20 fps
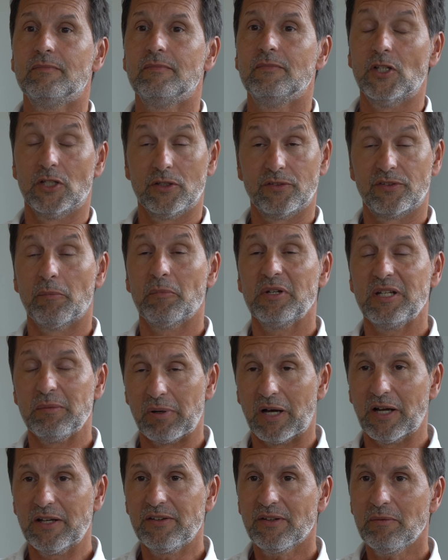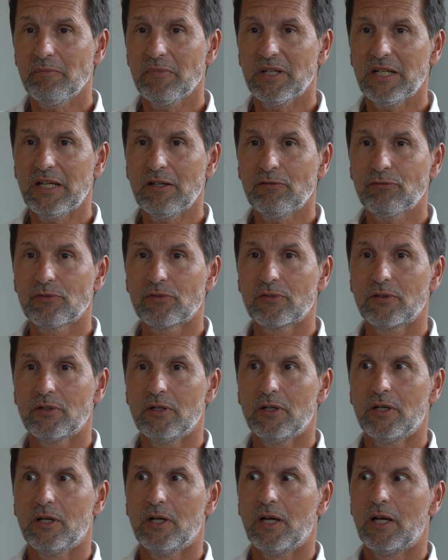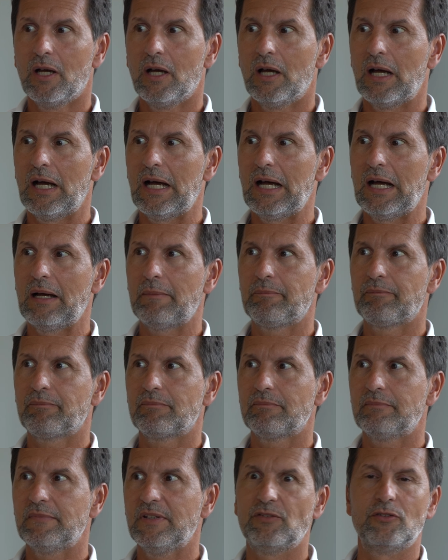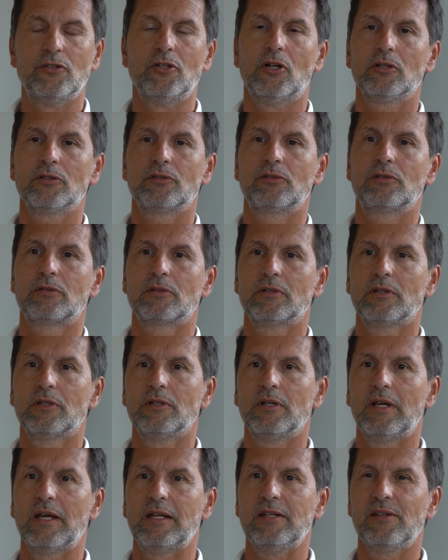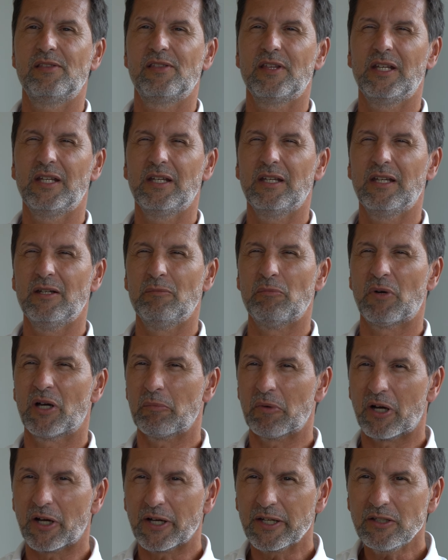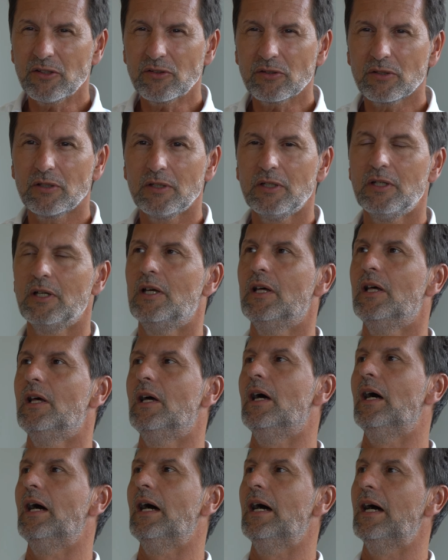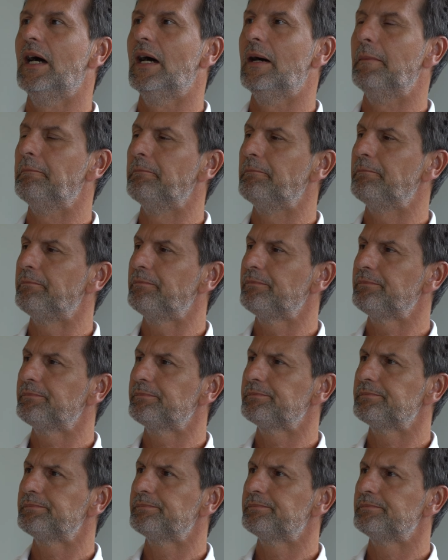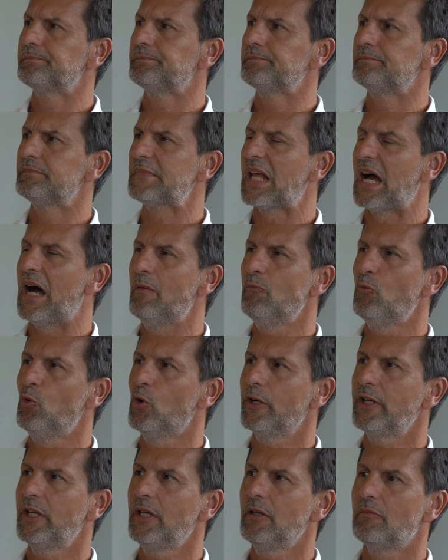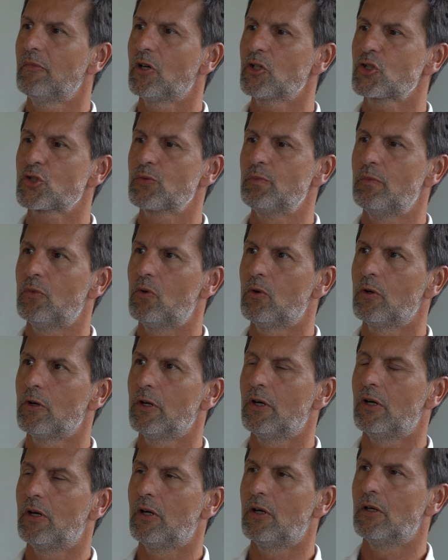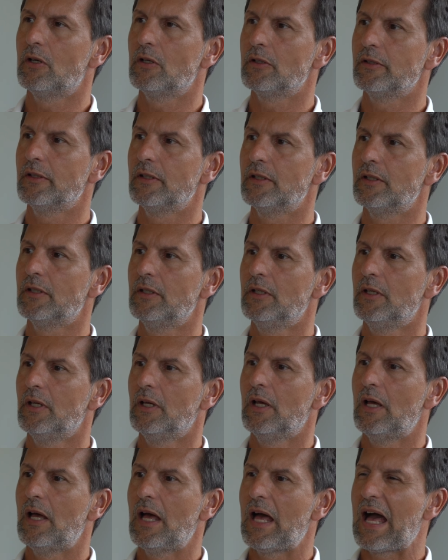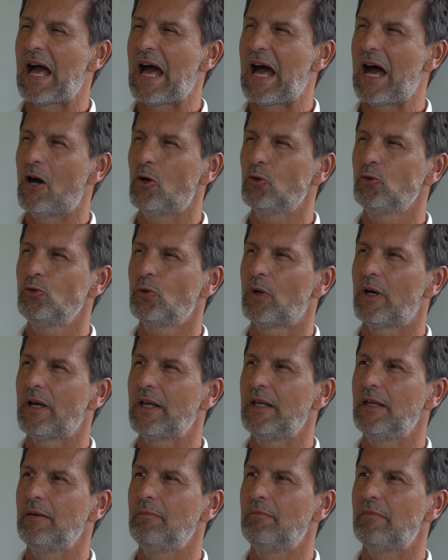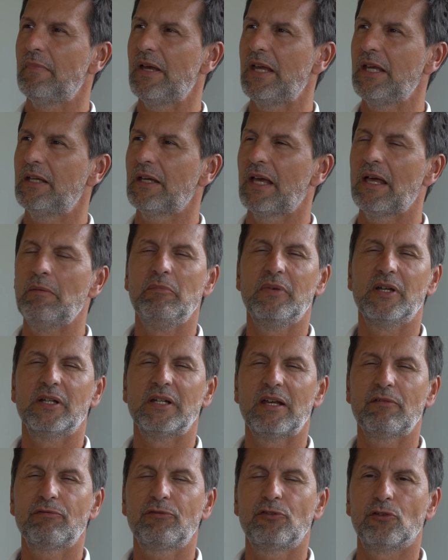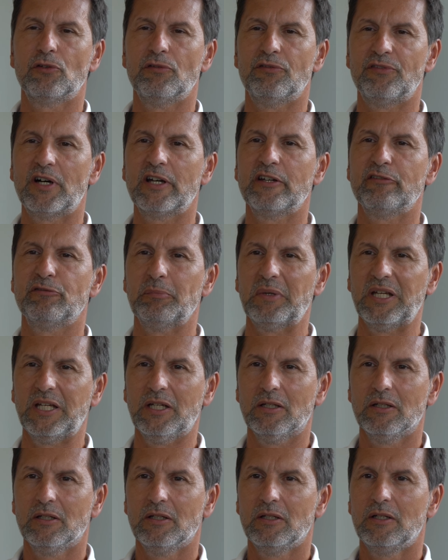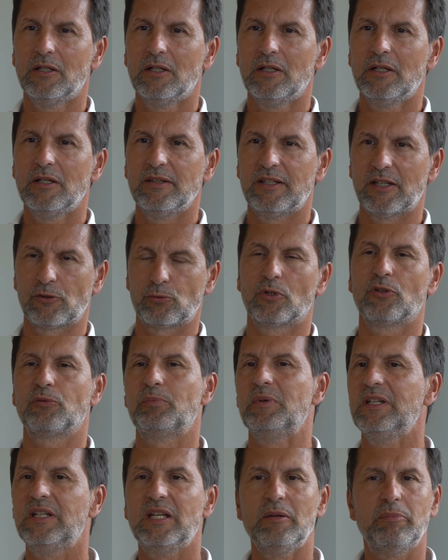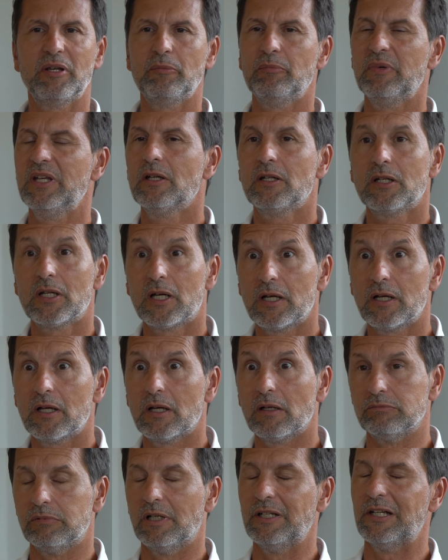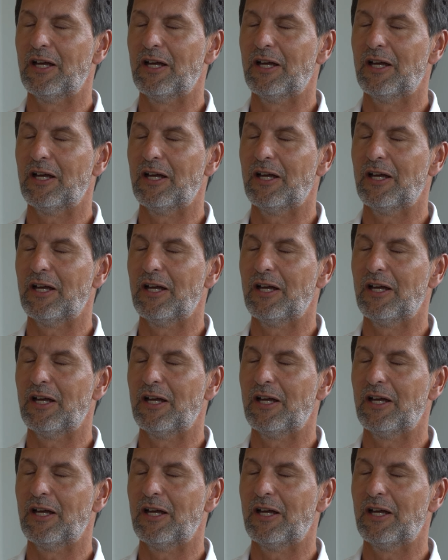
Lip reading: That somebody buys MB&F? It's not anything in my mind. I'm working much more on how do I make MB&F survive me. That's what's been keeping me alive,